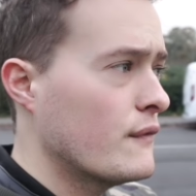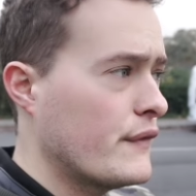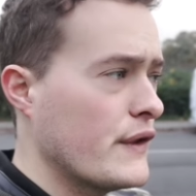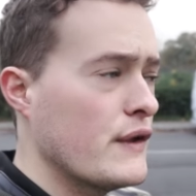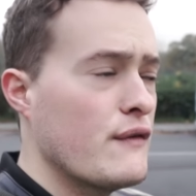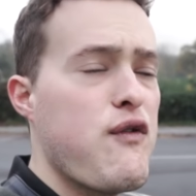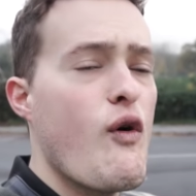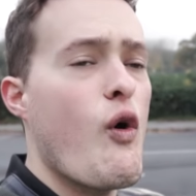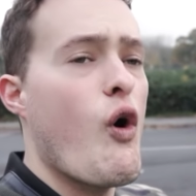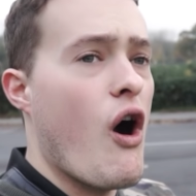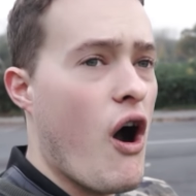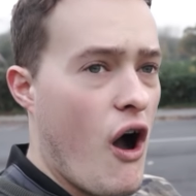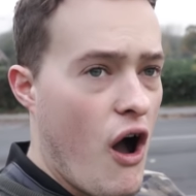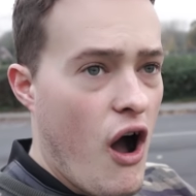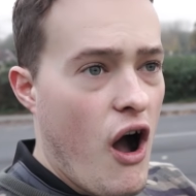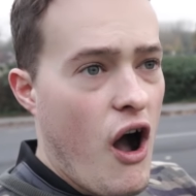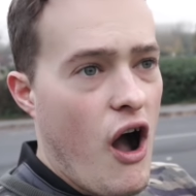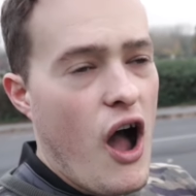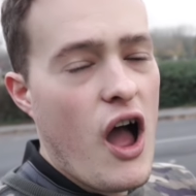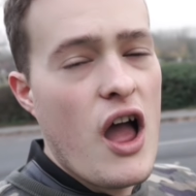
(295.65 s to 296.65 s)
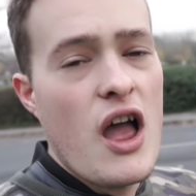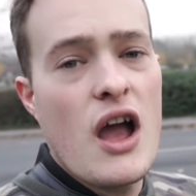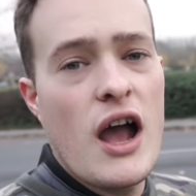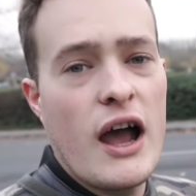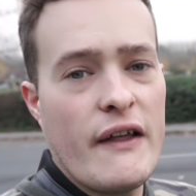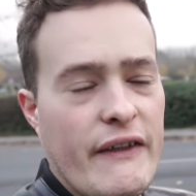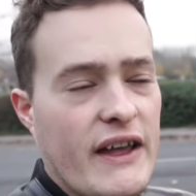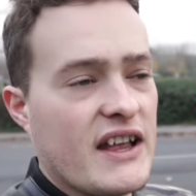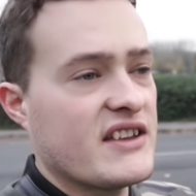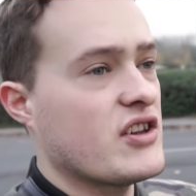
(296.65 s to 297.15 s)
V4R
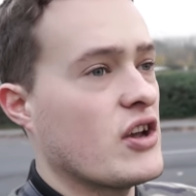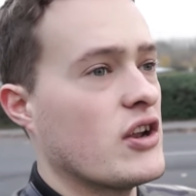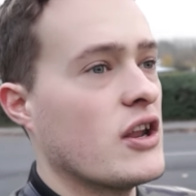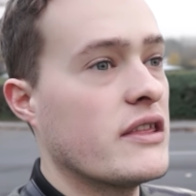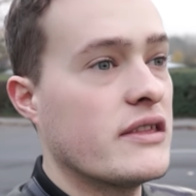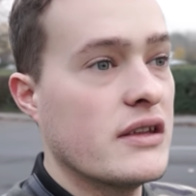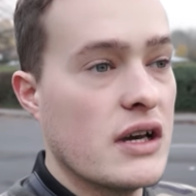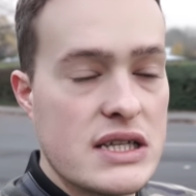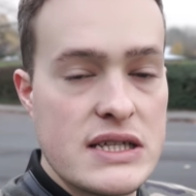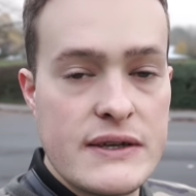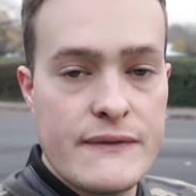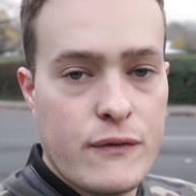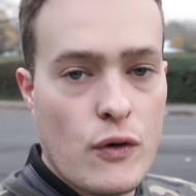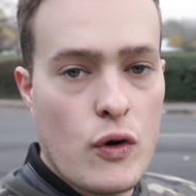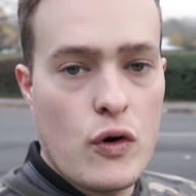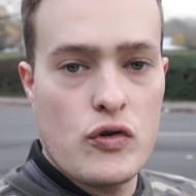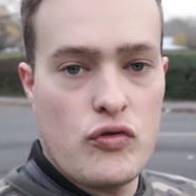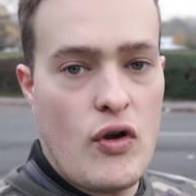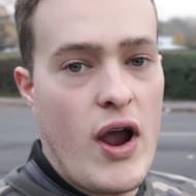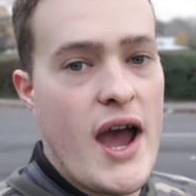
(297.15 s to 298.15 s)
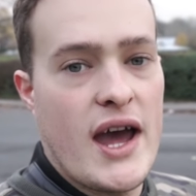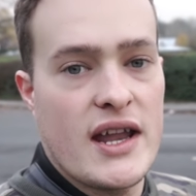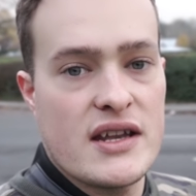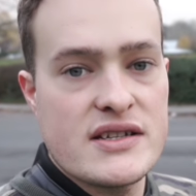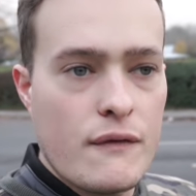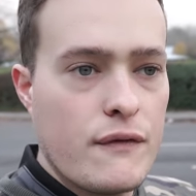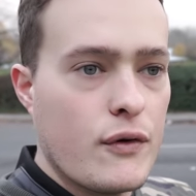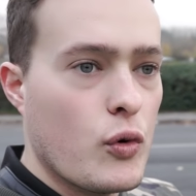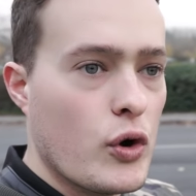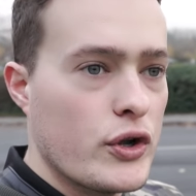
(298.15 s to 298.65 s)
and that's only 34
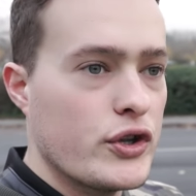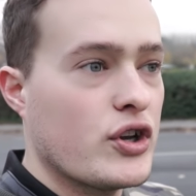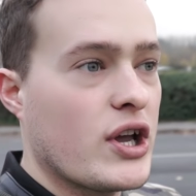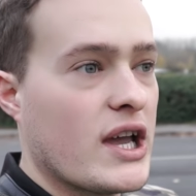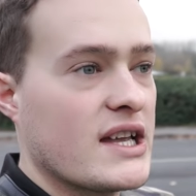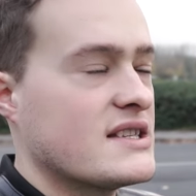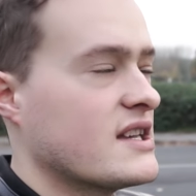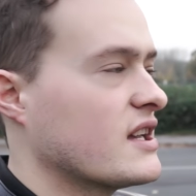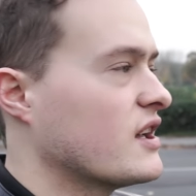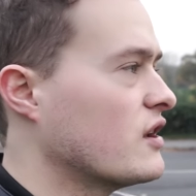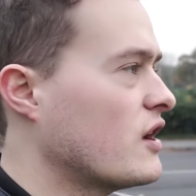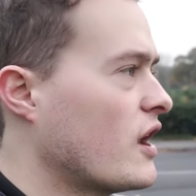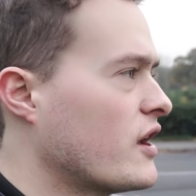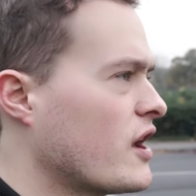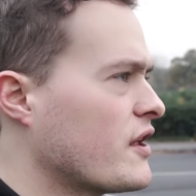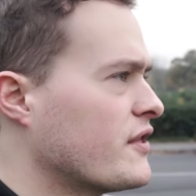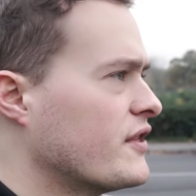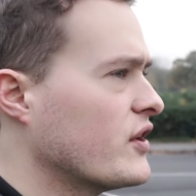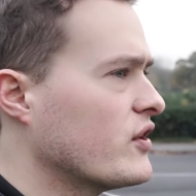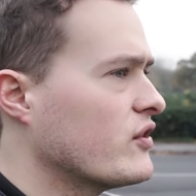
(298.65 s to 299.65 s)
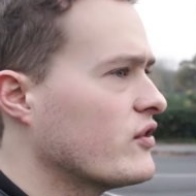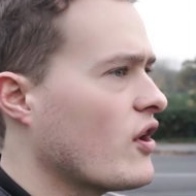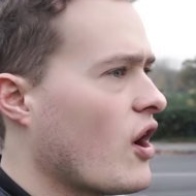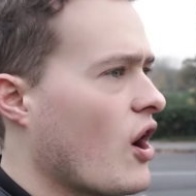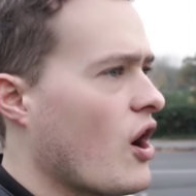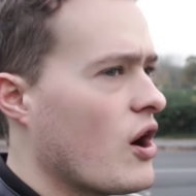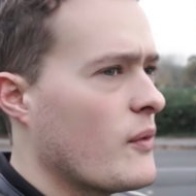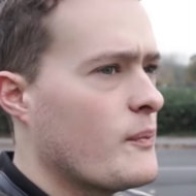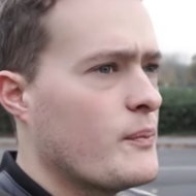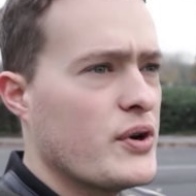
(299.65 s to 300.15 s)
grand for what you're getting and I think the
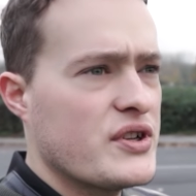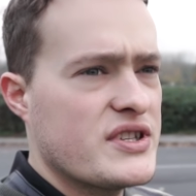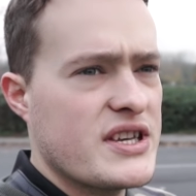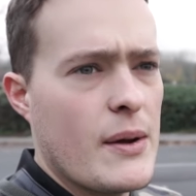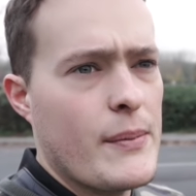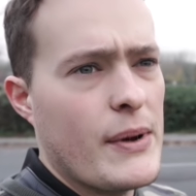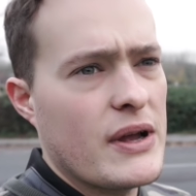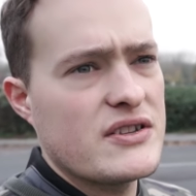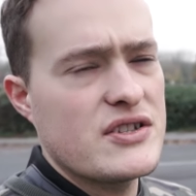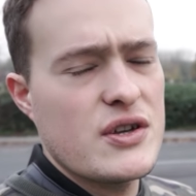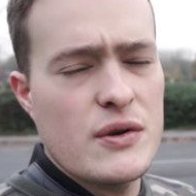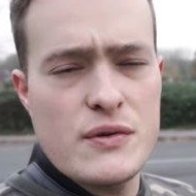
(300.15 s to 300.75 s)
R puts out about